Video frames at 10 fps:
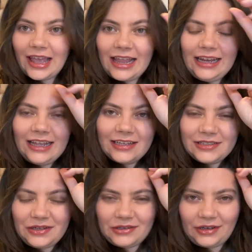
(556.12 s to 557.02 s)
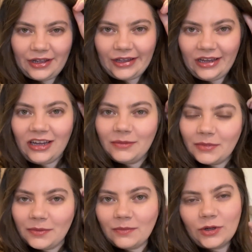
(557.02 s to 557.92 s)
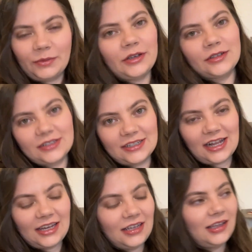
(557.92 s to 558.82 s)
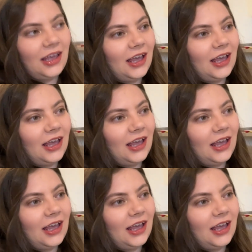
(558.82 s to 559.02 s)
Ellie has gone home, one of my cousins, Ellie.